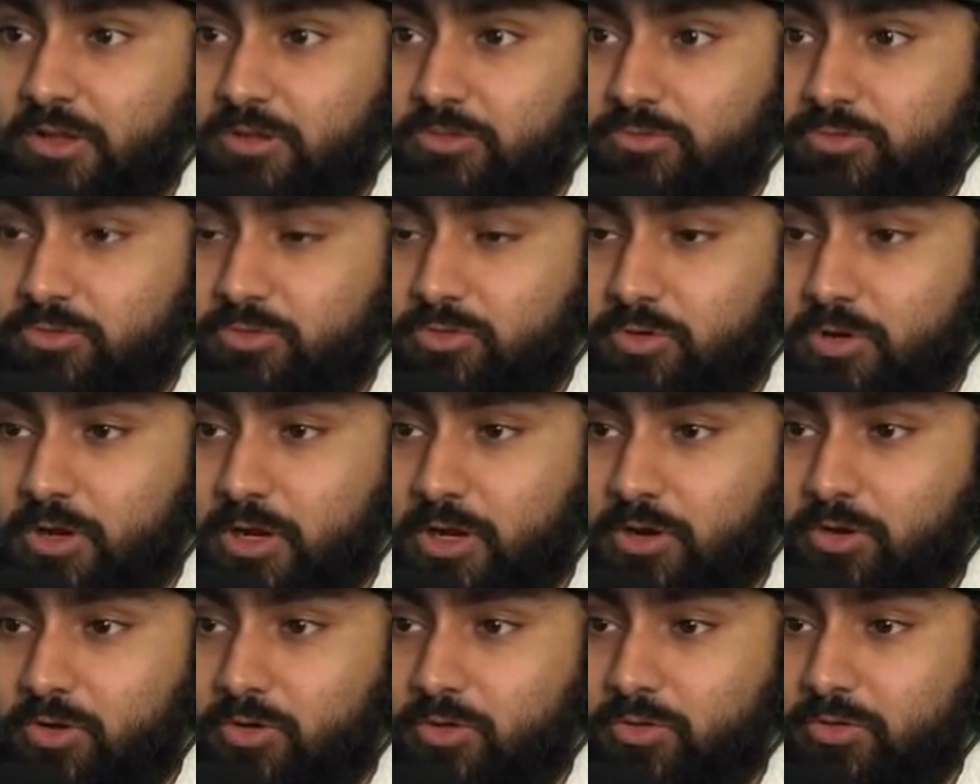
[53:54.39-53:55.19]
Luke
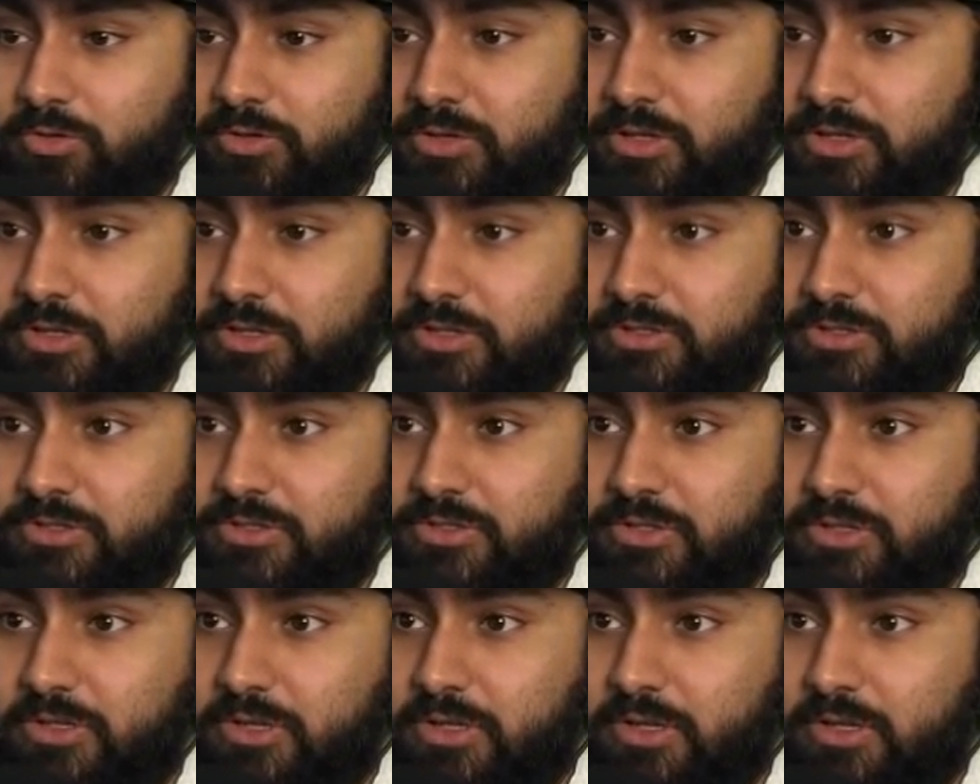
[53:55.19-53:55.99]
Rockhold
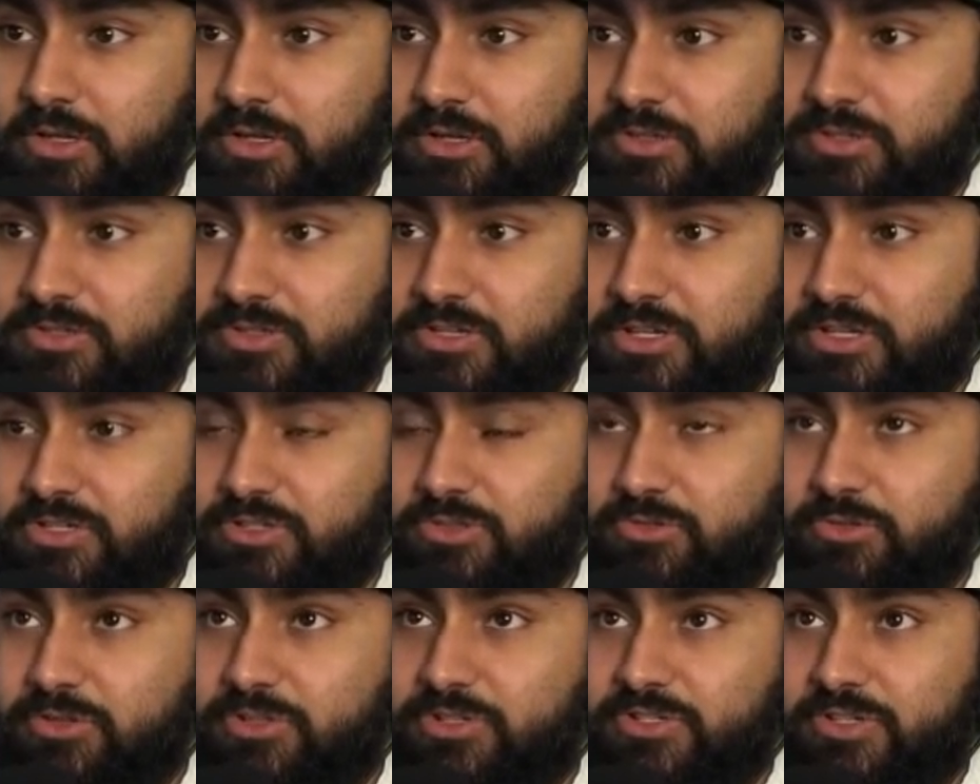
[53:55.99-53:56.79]
is
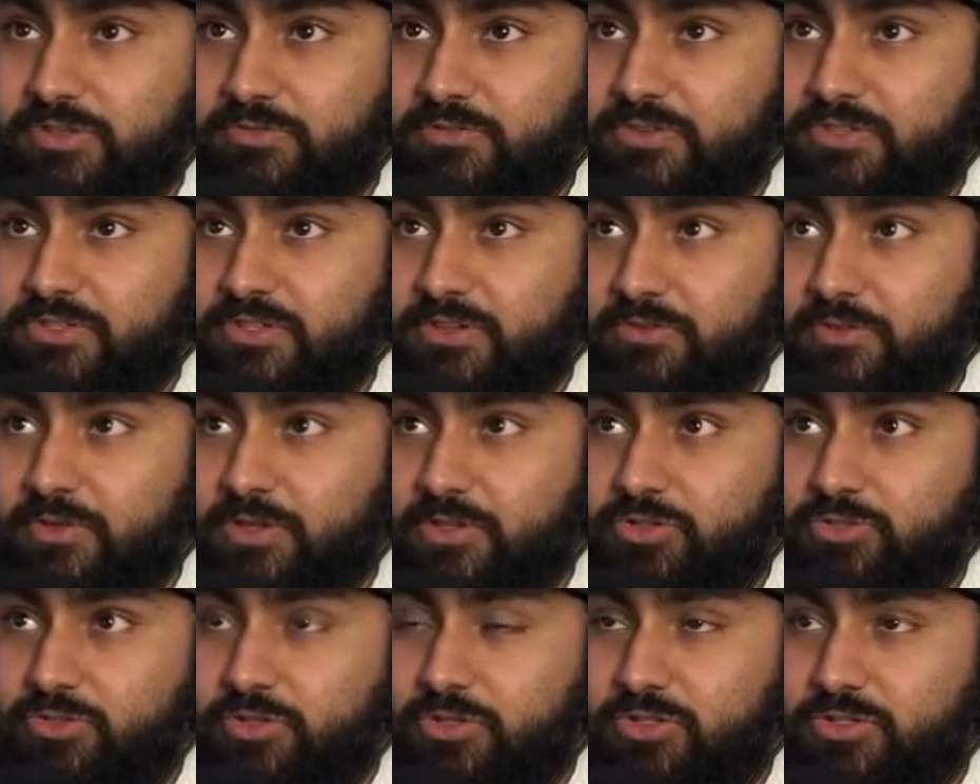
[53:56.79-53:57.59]
6'3",
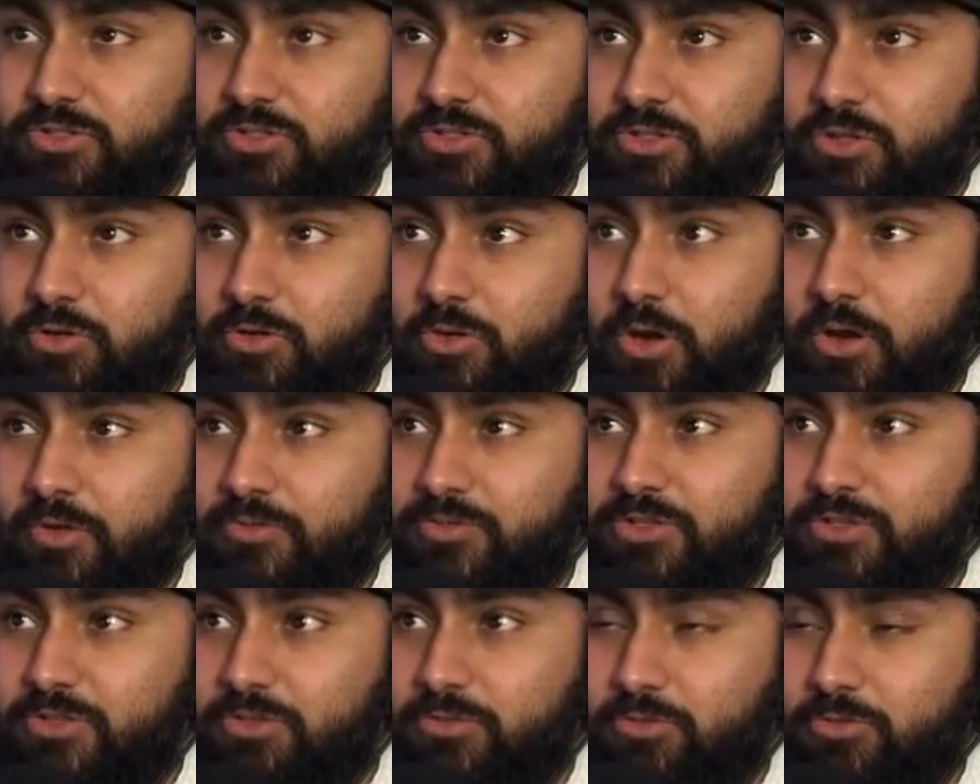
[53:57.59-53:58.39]
77-inch reach. So,
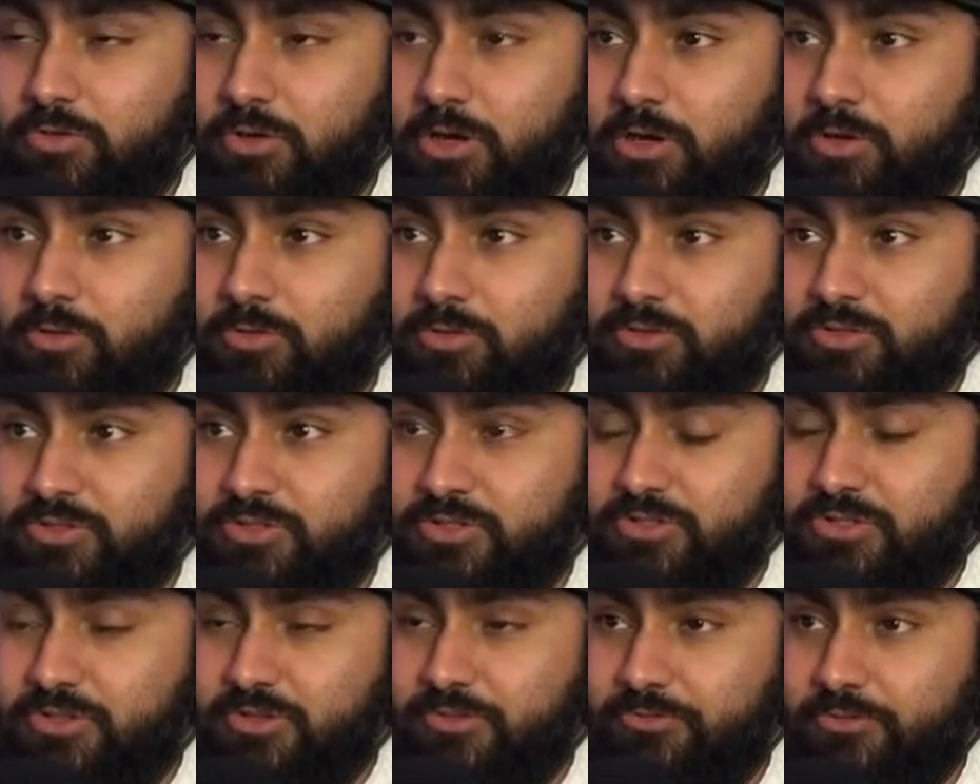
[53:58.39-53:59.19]
obviously, Luke Rockhold is
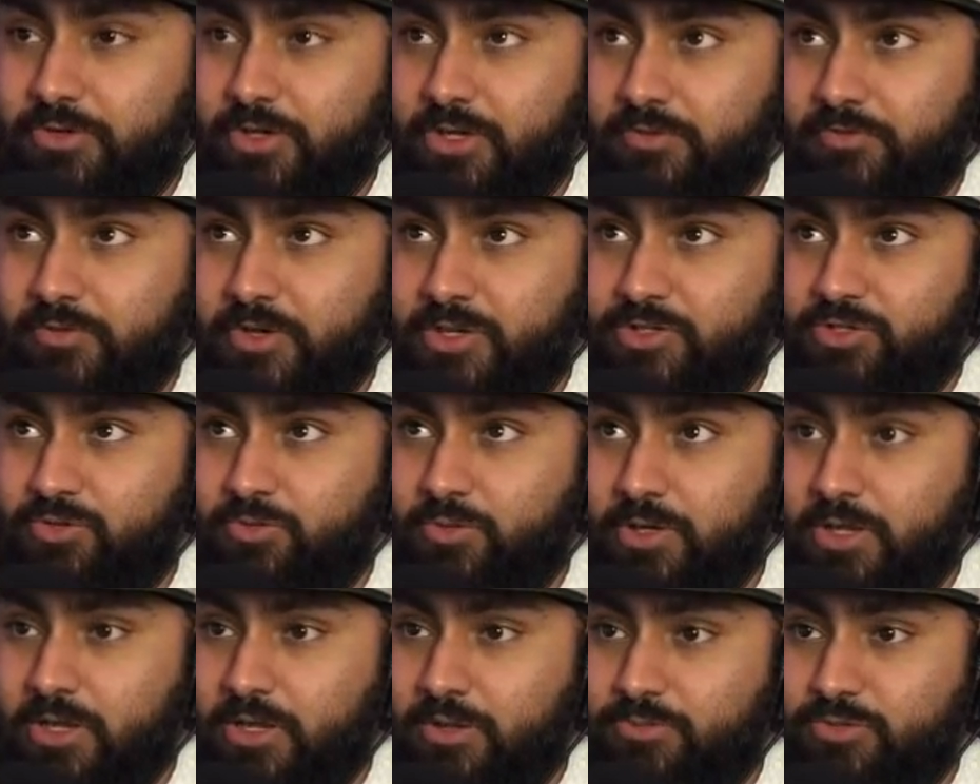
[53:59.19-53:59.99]
just a freak of nature
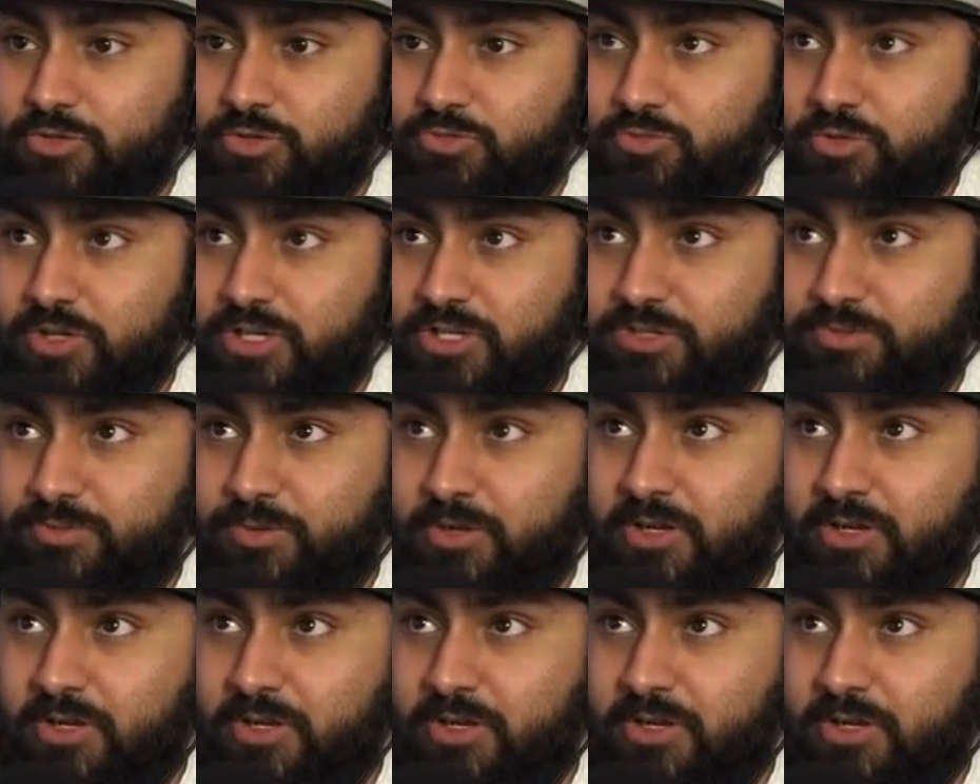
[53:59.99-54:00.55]
when it comes to reach.